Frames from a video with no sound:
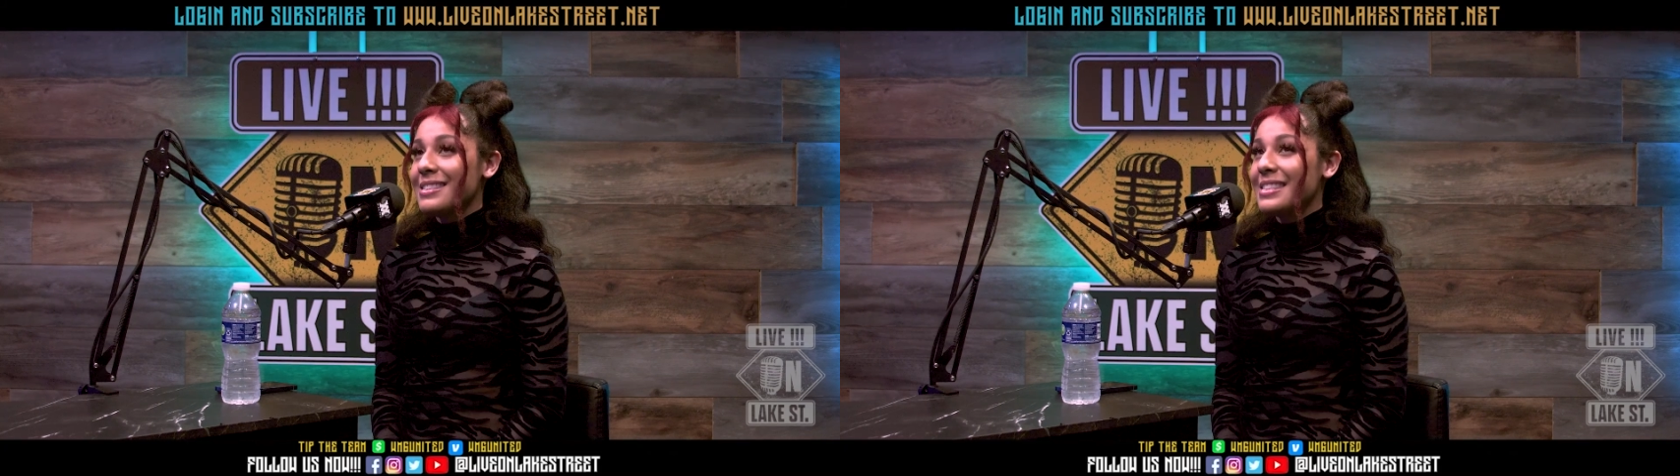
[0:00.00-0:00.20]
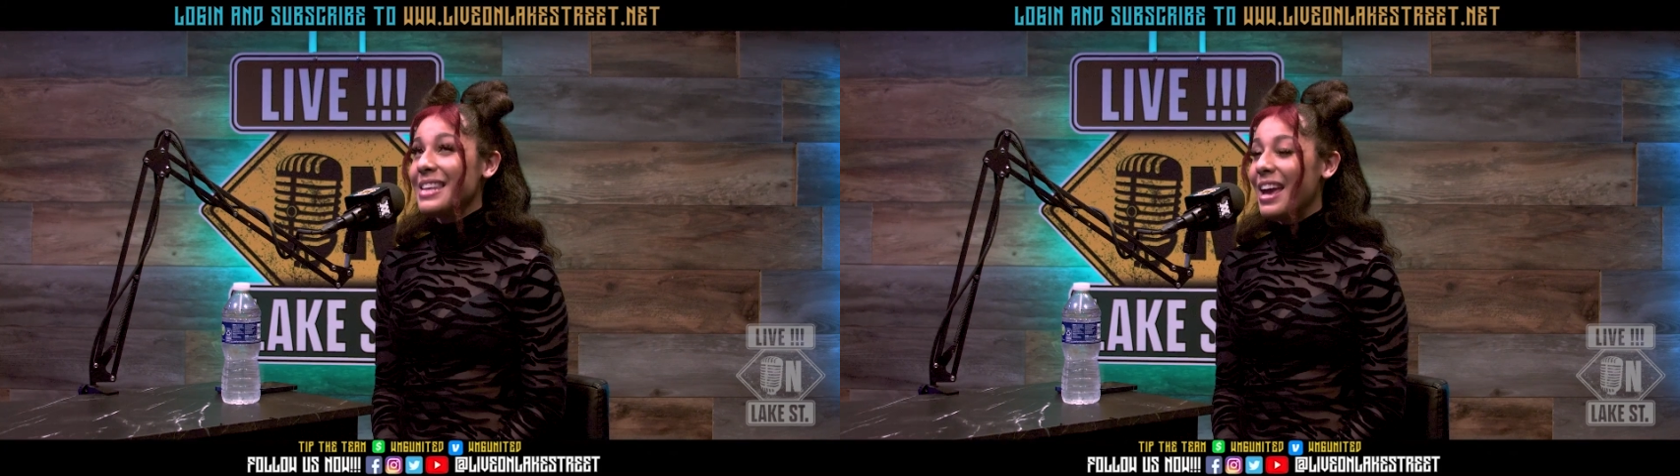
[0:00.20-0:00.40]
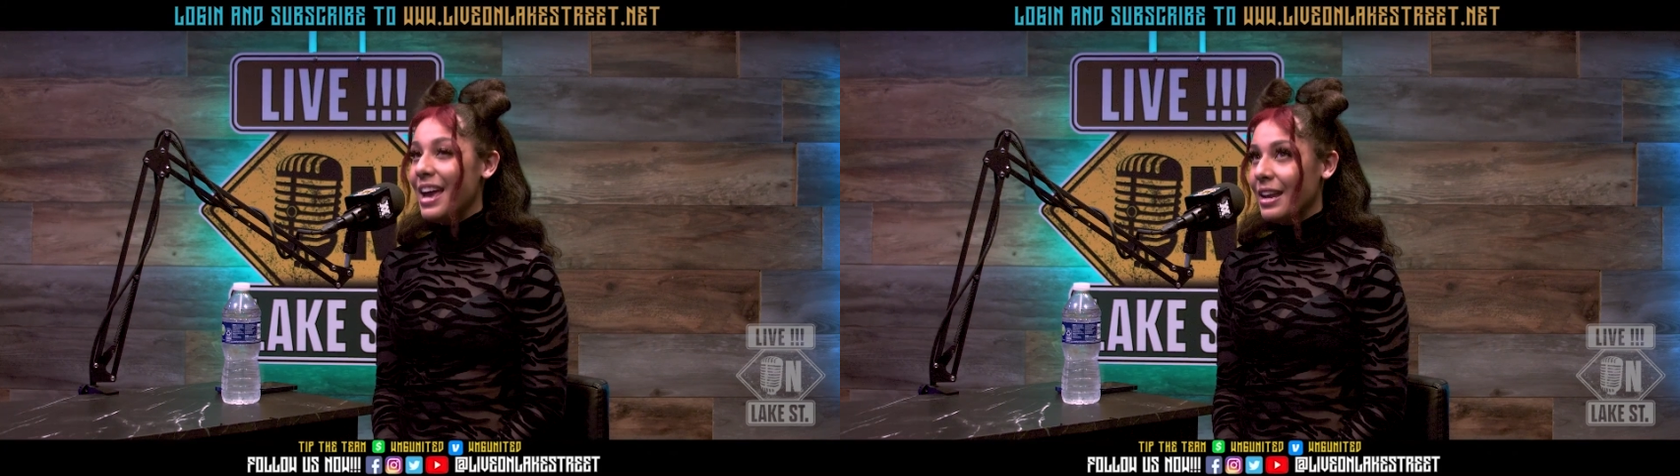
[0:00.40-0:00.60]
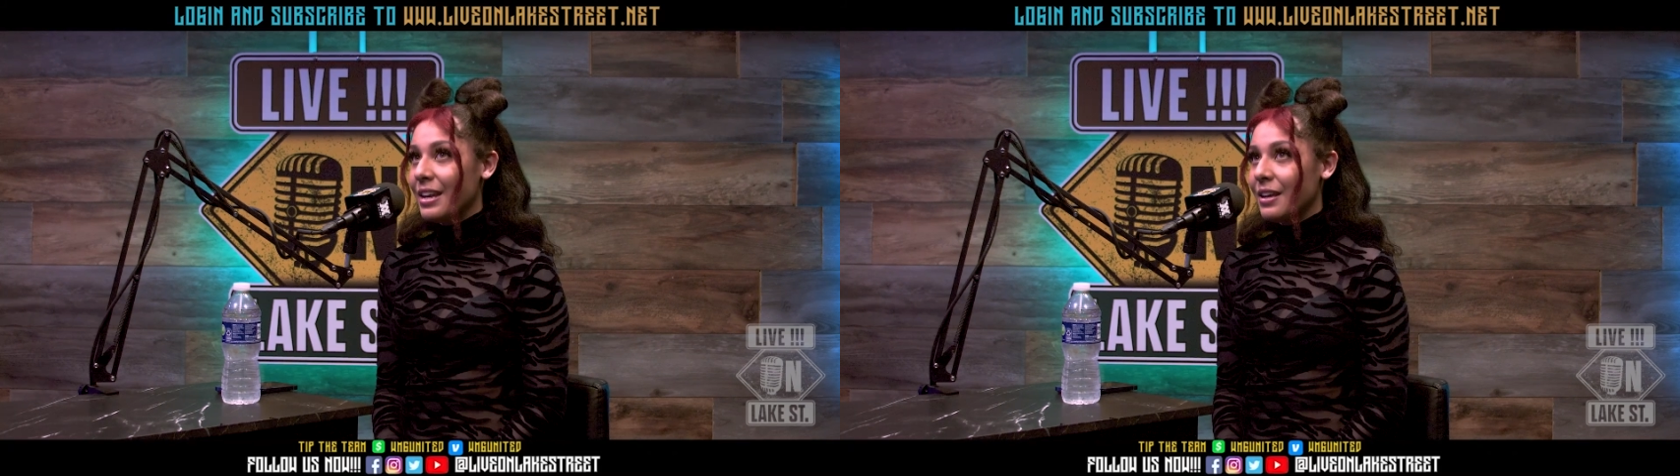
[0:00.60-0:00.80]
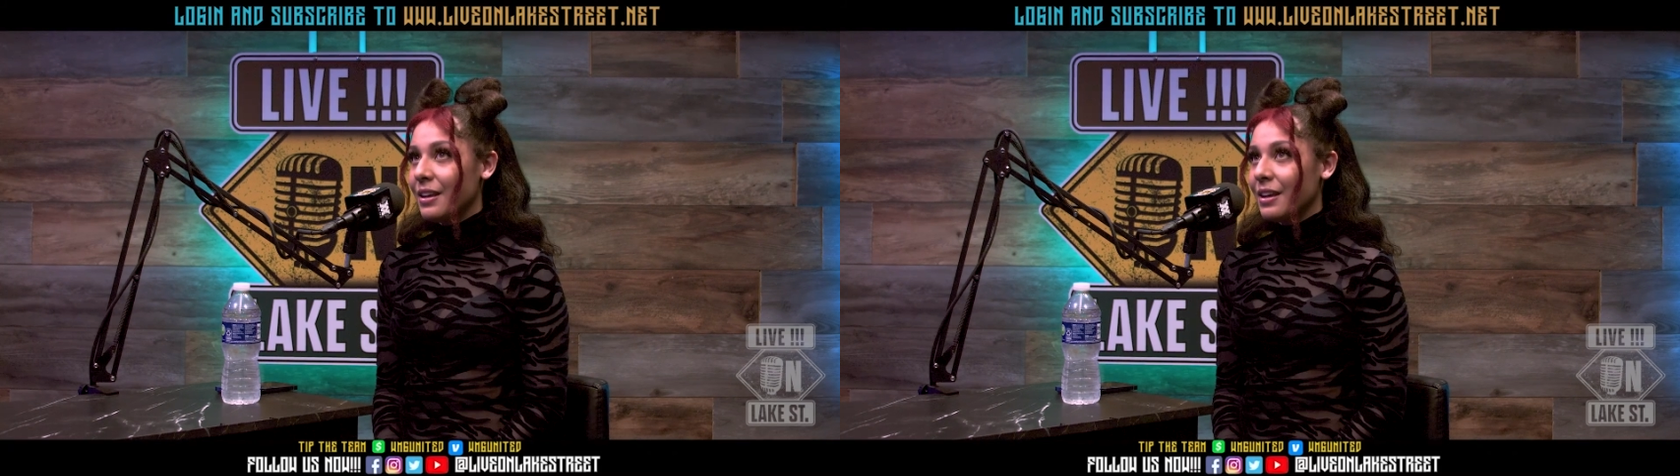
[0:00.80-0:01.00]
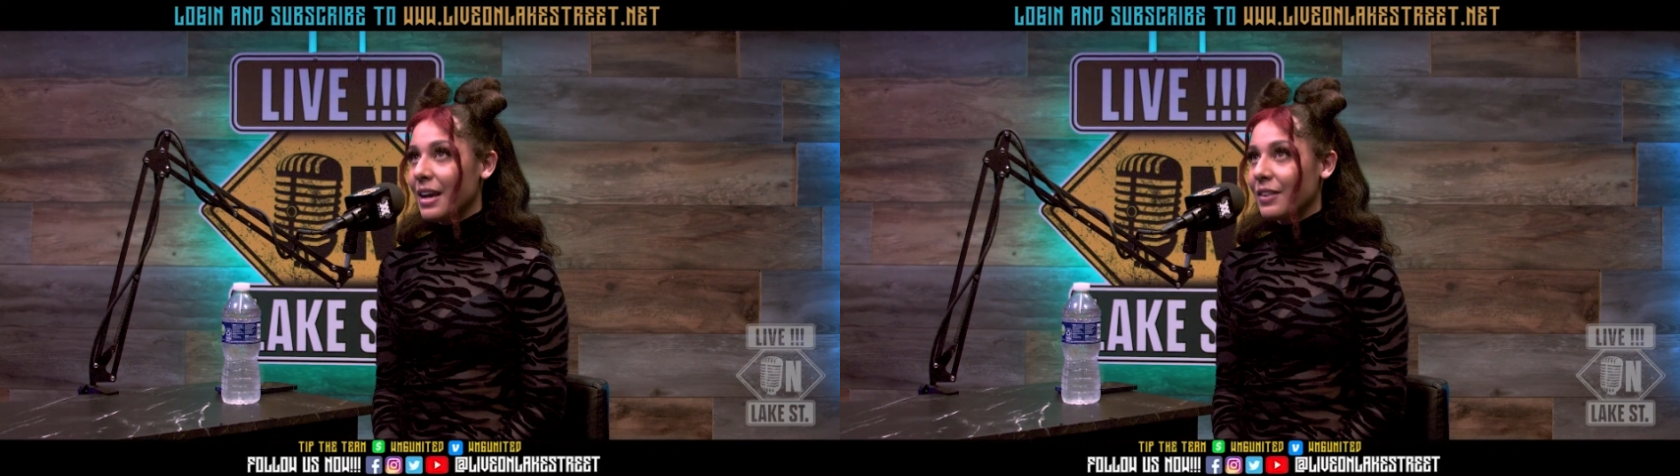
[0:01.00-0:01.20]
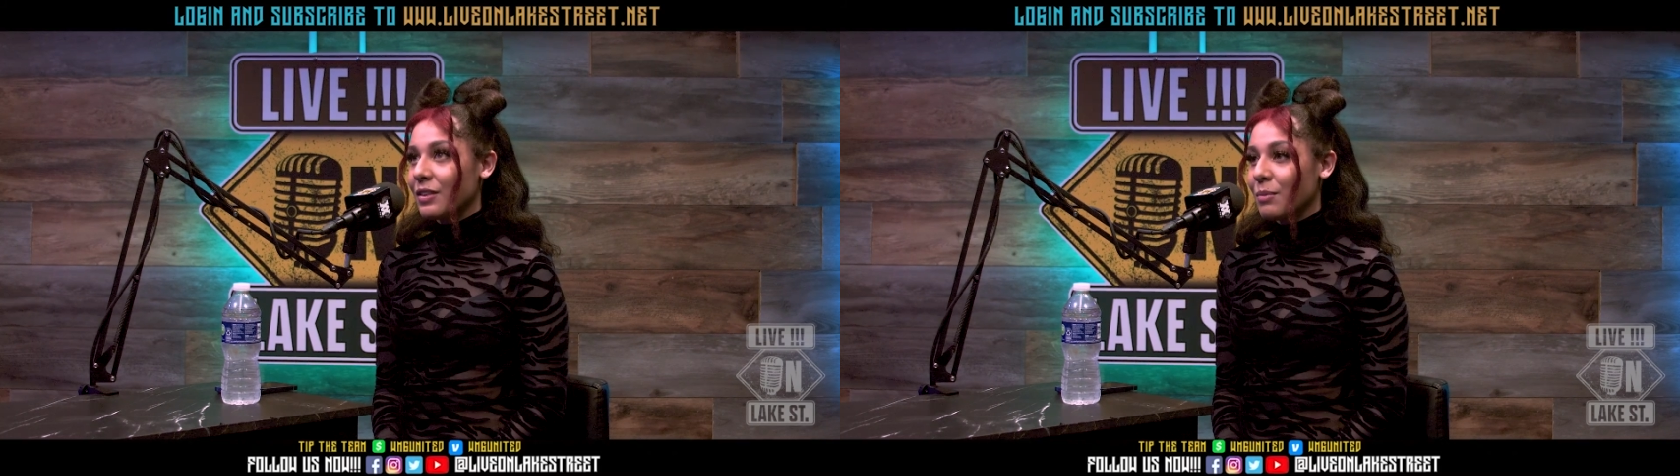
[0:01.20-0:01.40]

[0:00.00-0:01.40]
10 at the